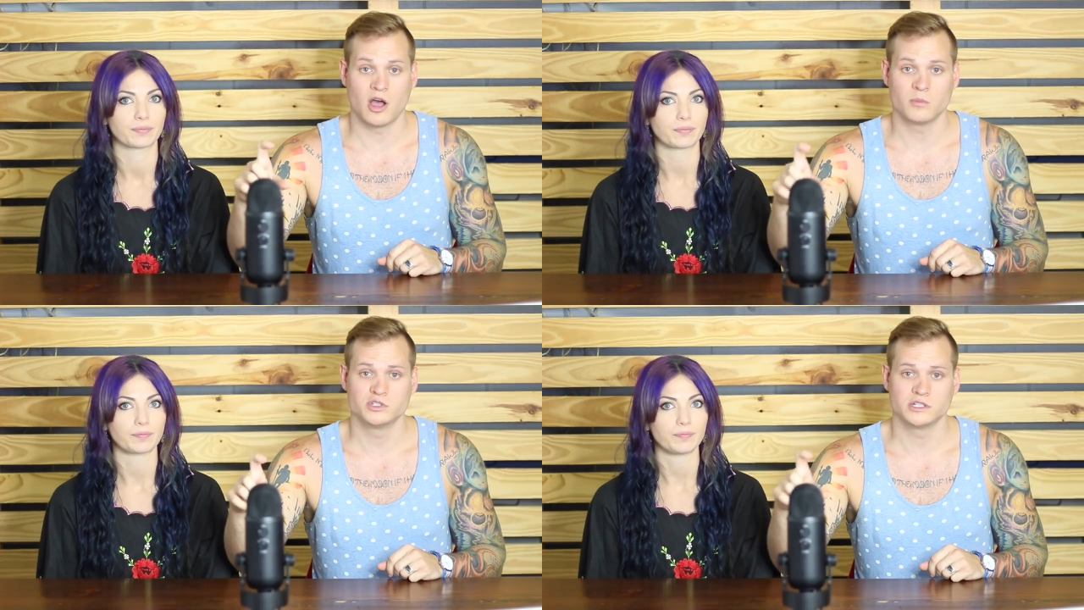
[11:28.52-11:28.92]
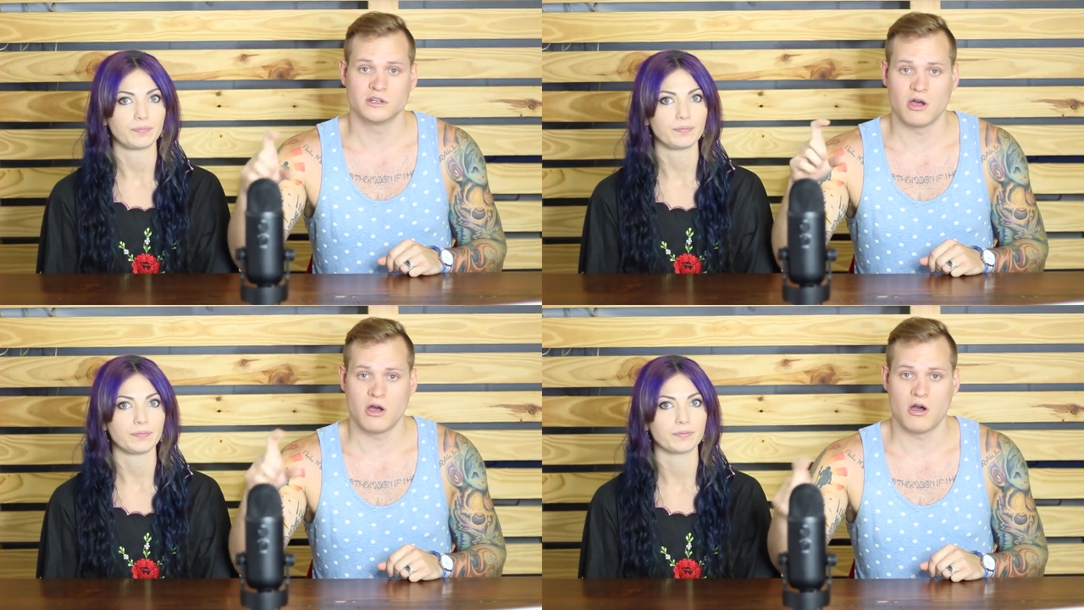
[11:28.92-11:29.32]

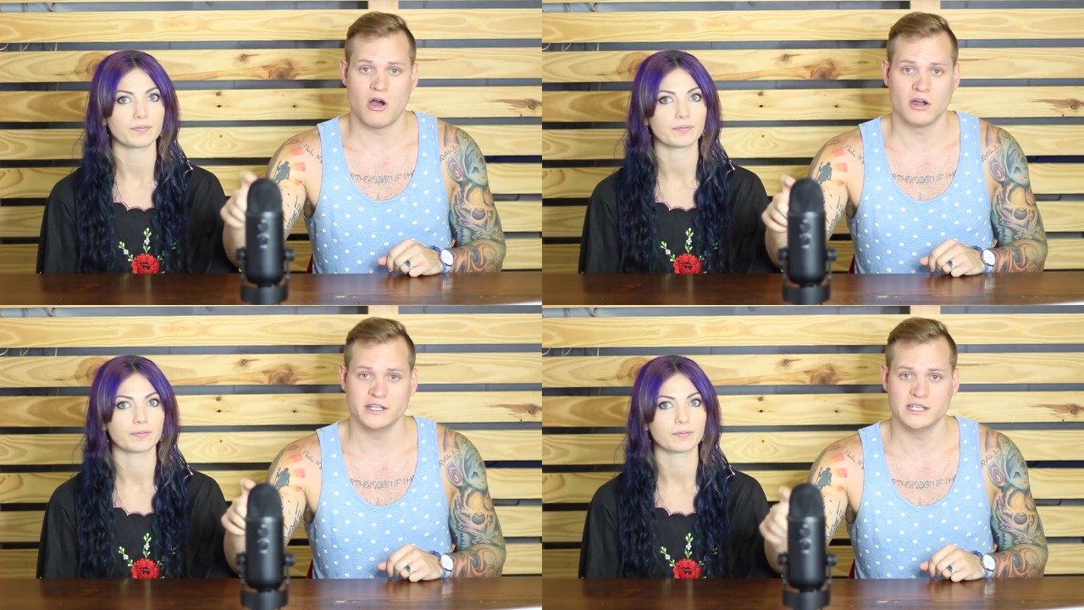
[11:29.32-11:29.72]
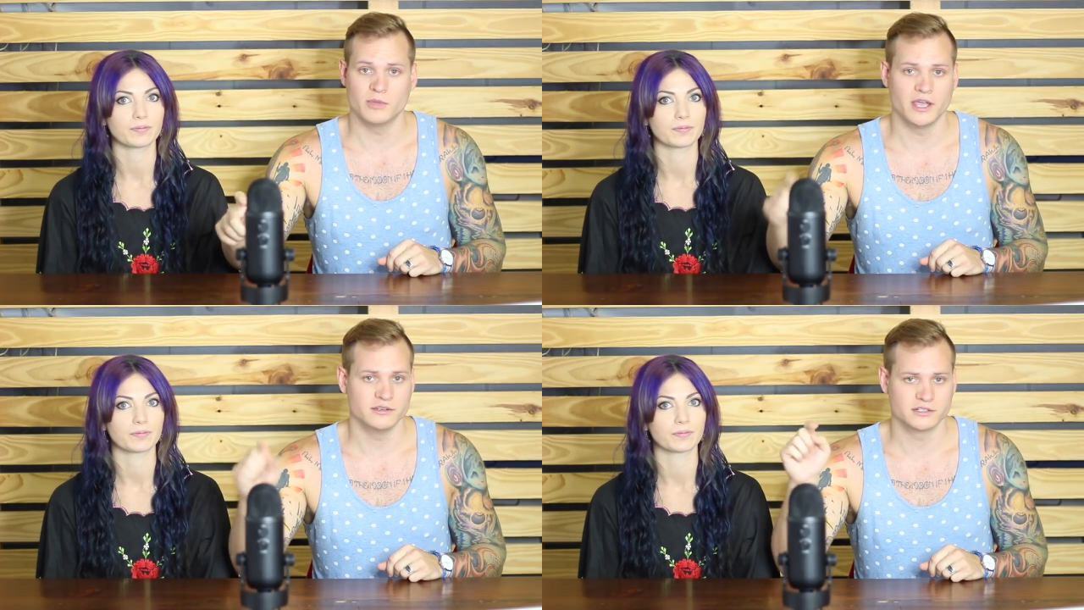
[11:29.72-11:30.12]
Speaker 1: option on
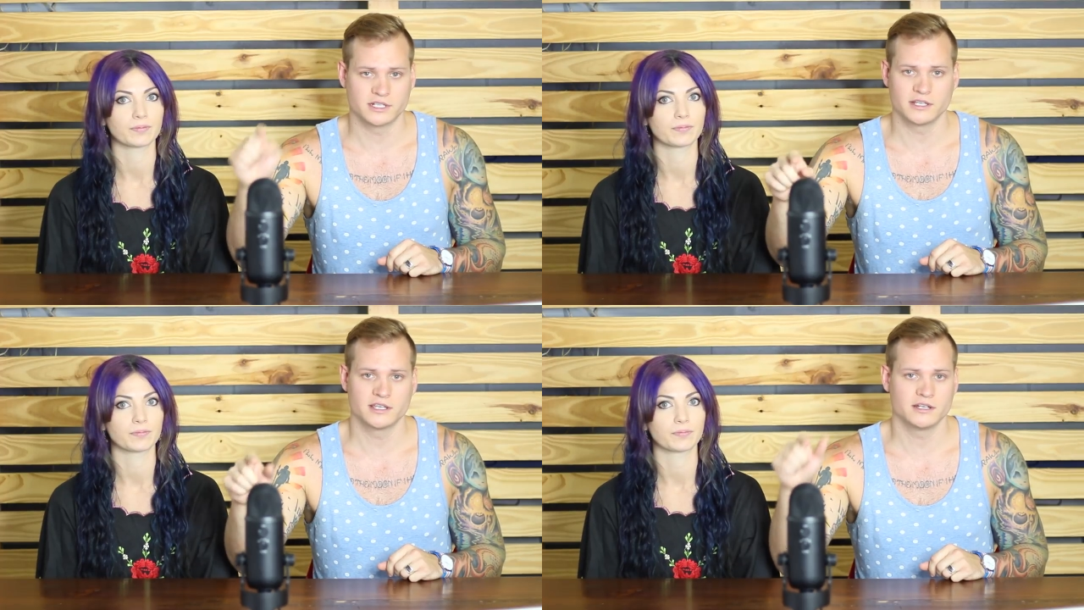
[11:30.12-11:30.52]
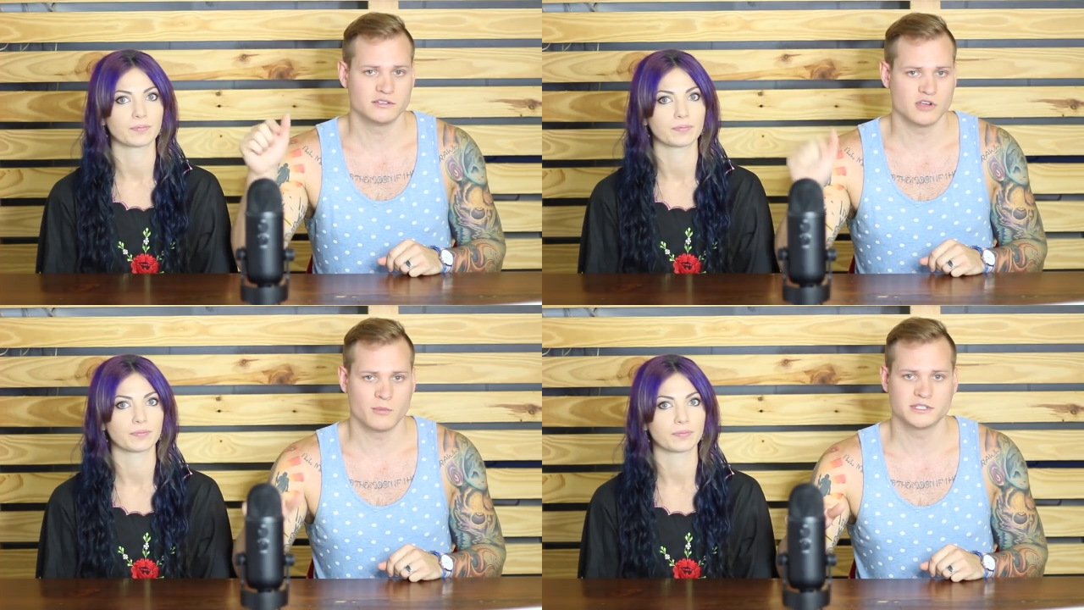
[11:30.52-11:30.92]
eBay. Just click
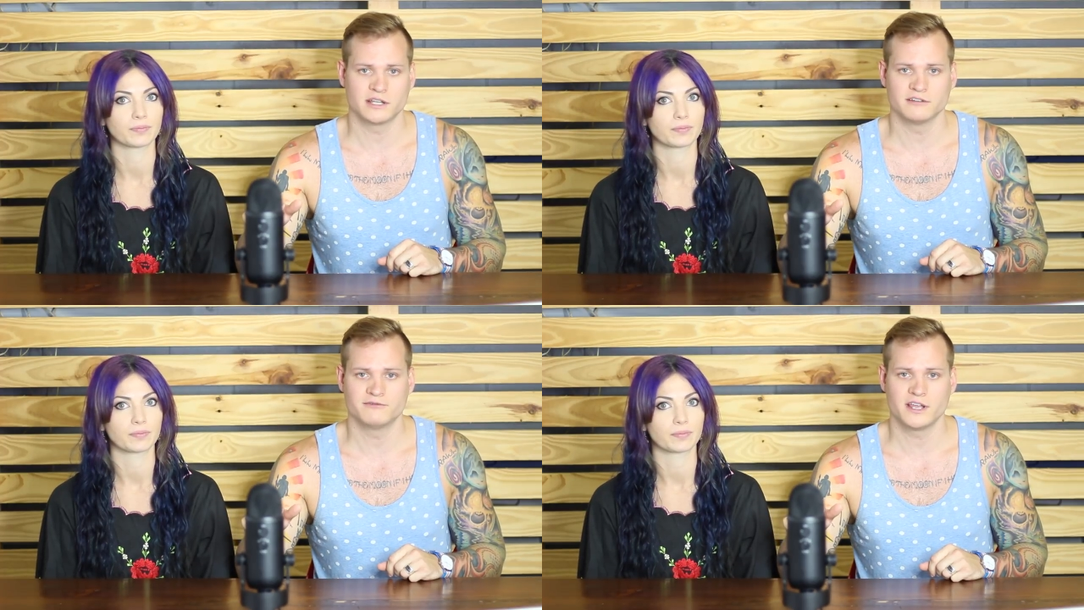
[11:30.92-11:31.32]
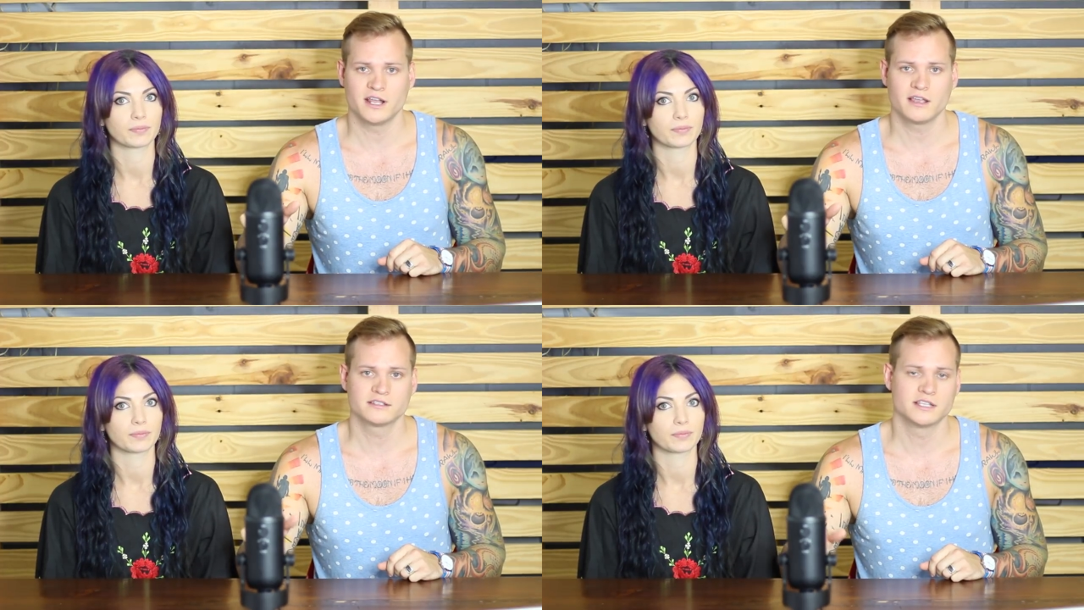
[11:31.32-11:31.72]
it, drop it down to
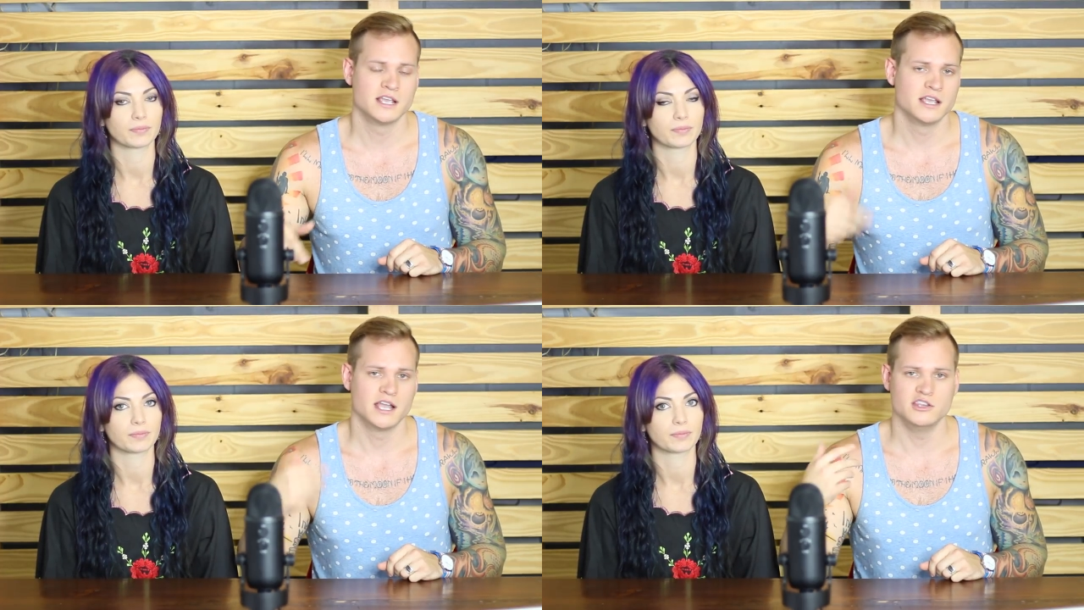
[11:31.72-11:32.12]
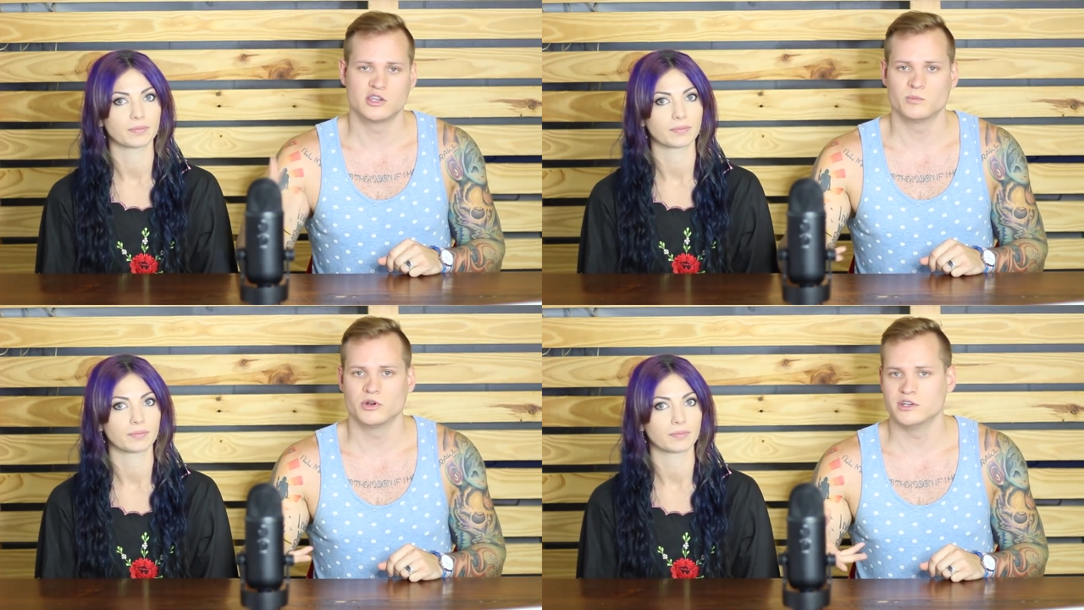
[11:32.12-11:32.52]
FedEx and you
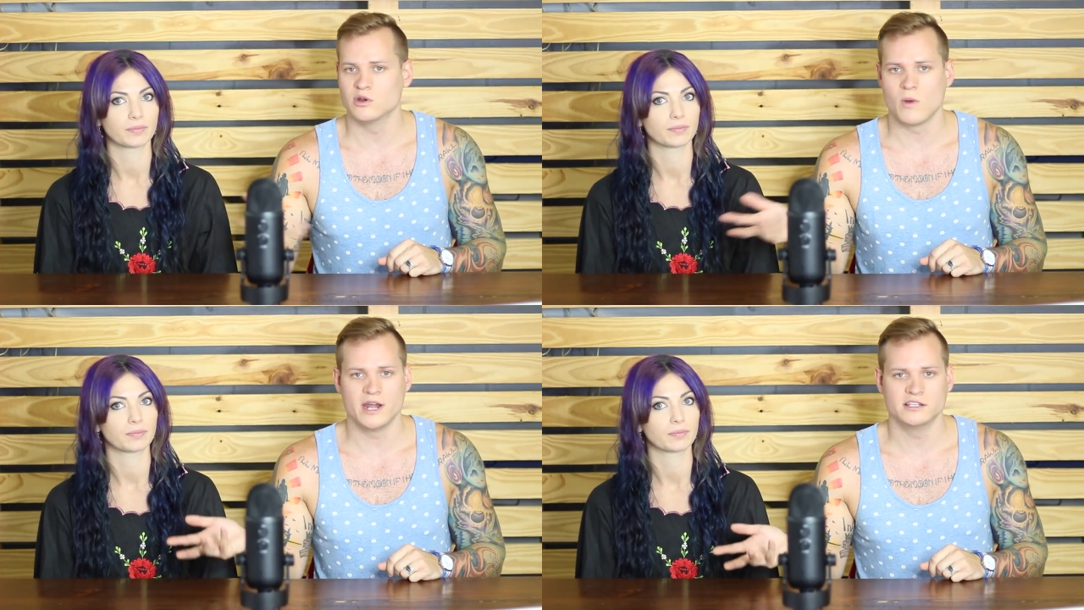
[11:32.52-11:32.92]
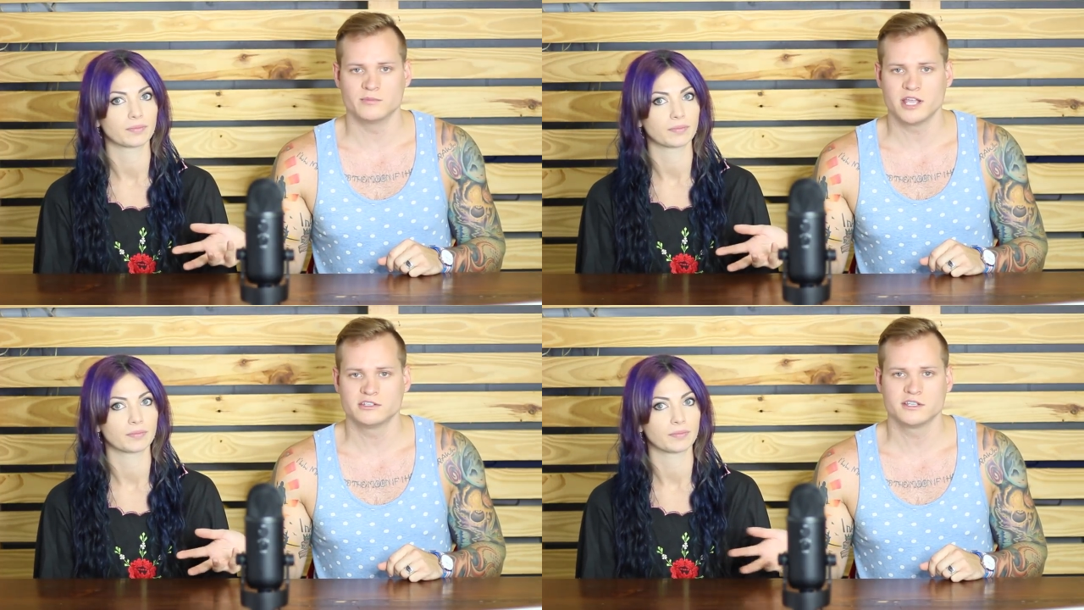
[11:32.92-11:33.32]
can put in your weight and
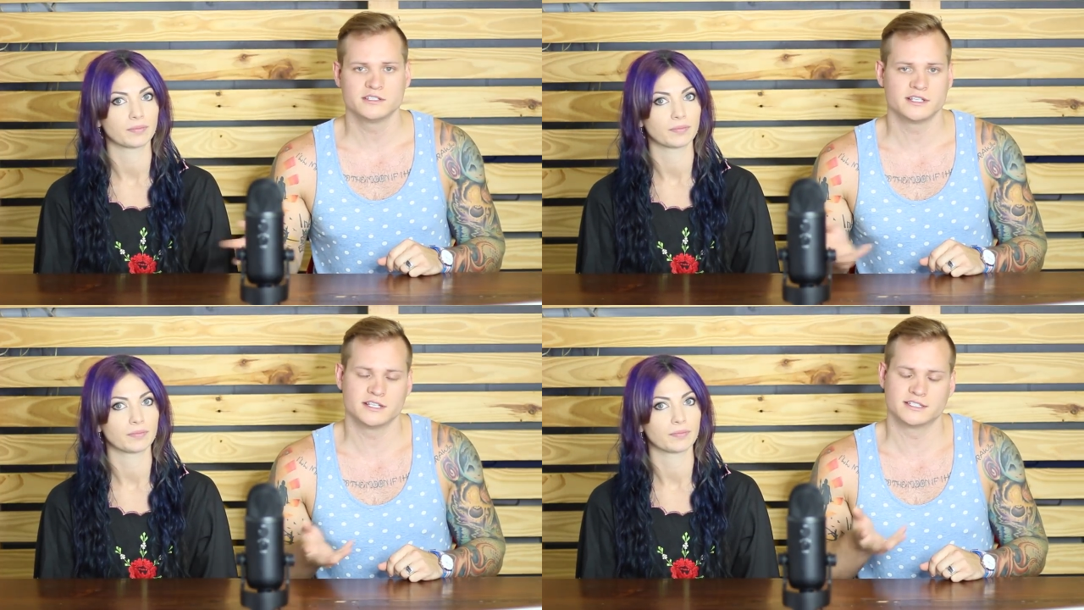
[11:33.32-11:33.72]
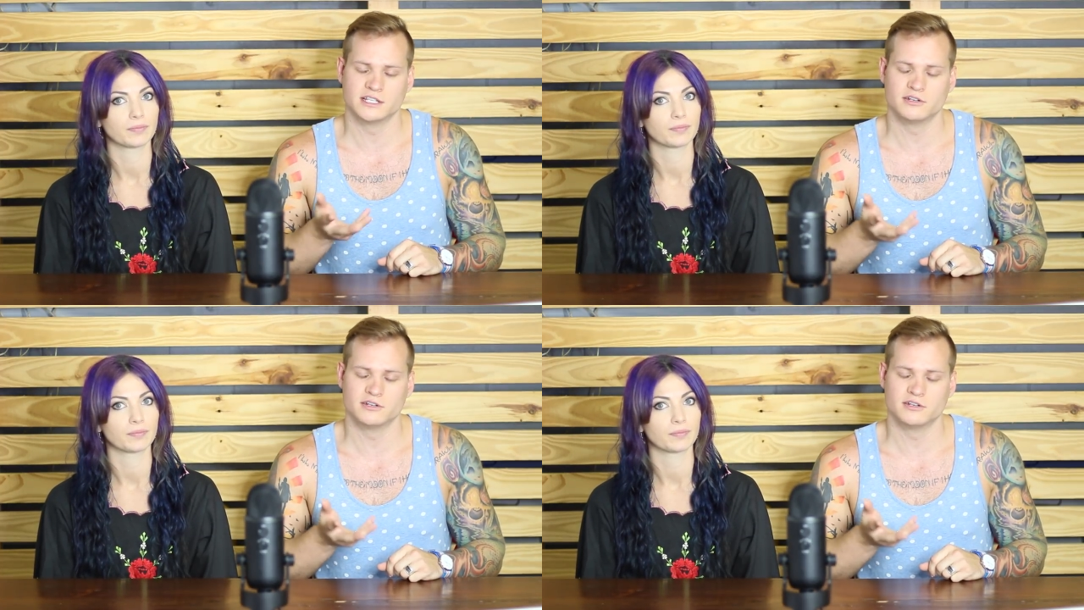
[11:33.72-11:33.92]
dimensions, and it's